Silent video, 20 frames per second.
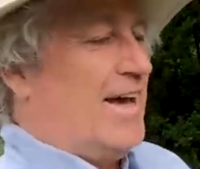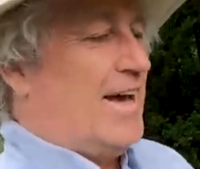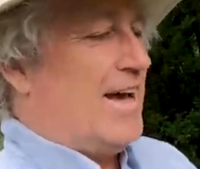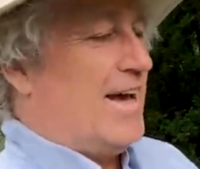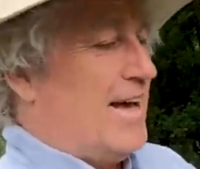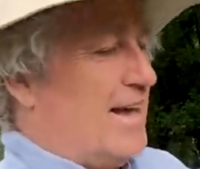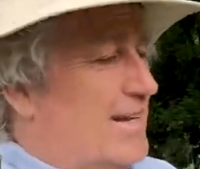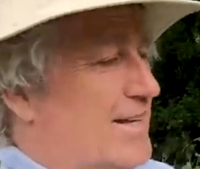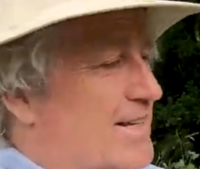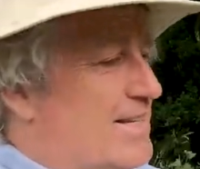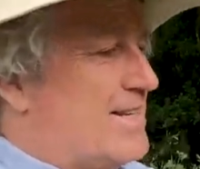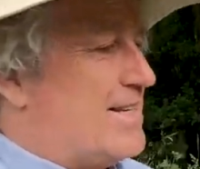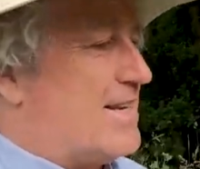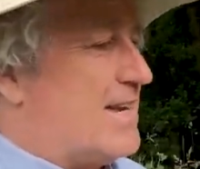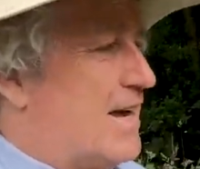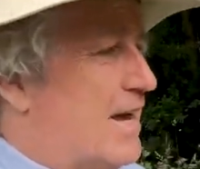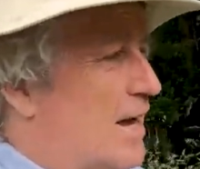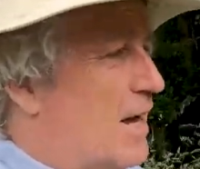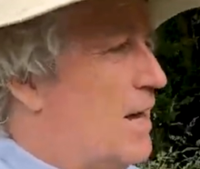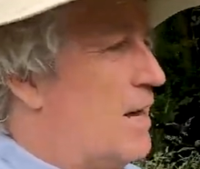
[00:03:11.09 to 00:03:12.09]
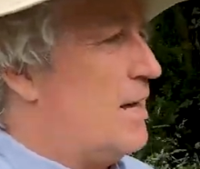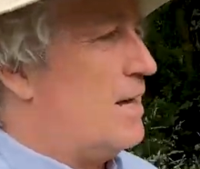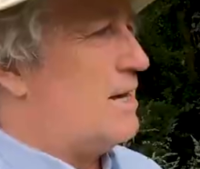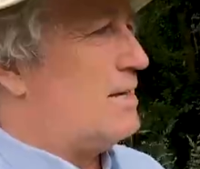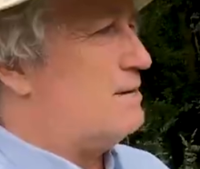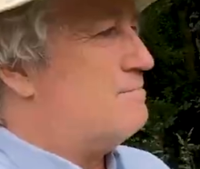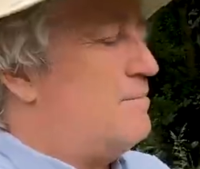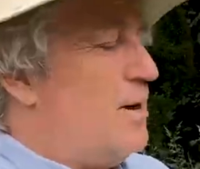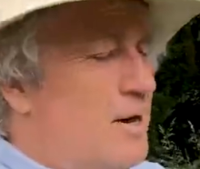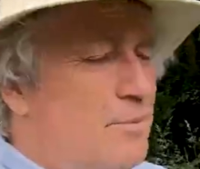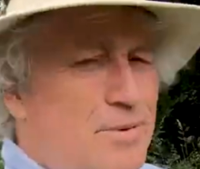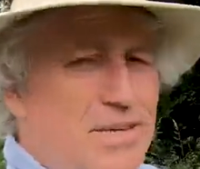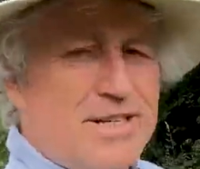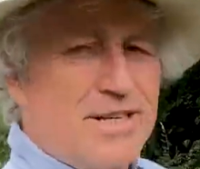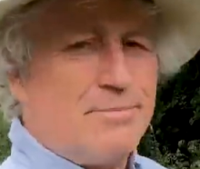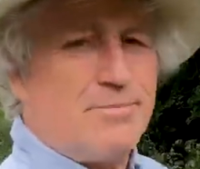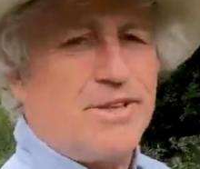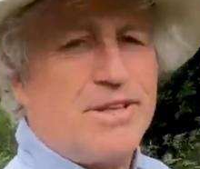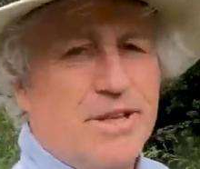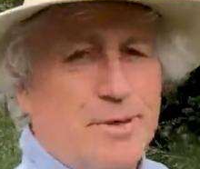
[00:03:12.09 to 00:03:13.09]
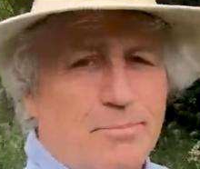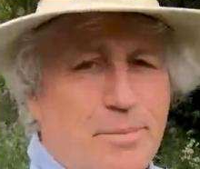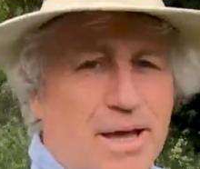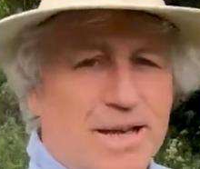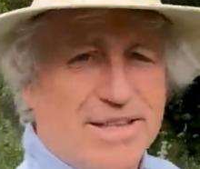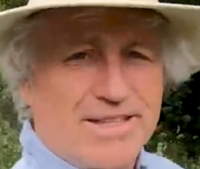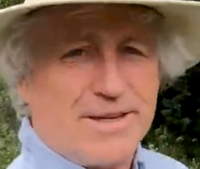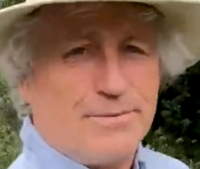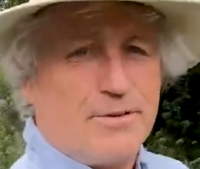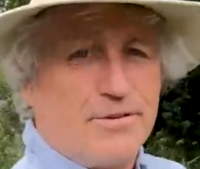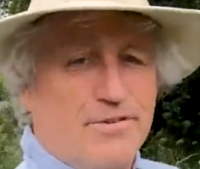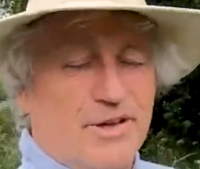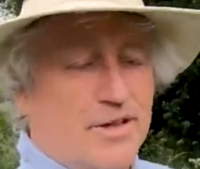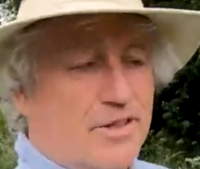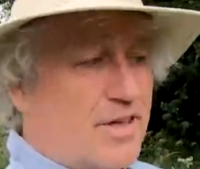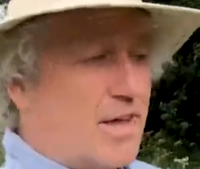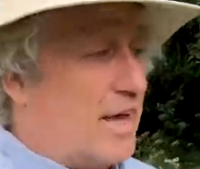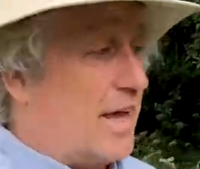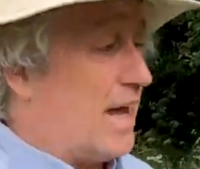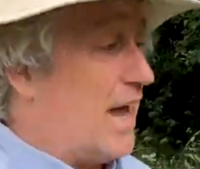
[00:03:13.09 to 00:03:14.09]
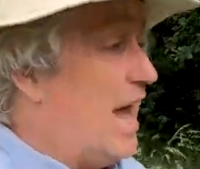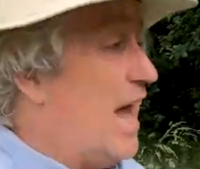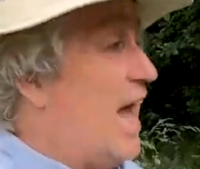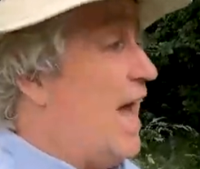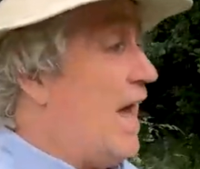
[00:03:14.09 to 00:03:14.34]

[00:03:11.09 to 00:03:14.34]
and might be something that makes some of you think.